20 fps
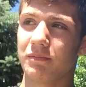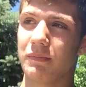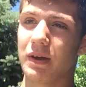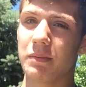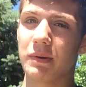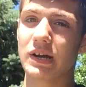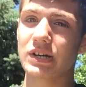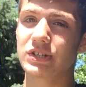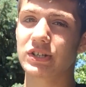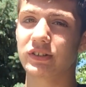
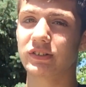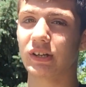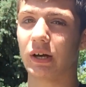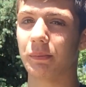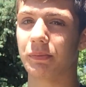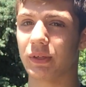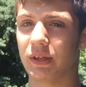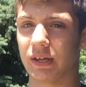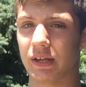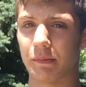maybe I should
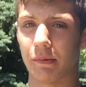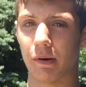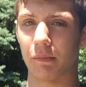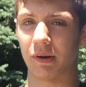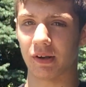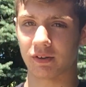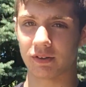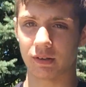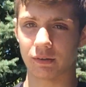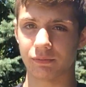stop thinking
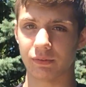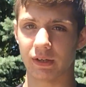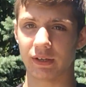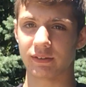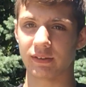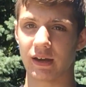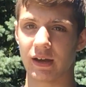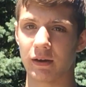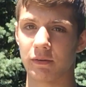about myself.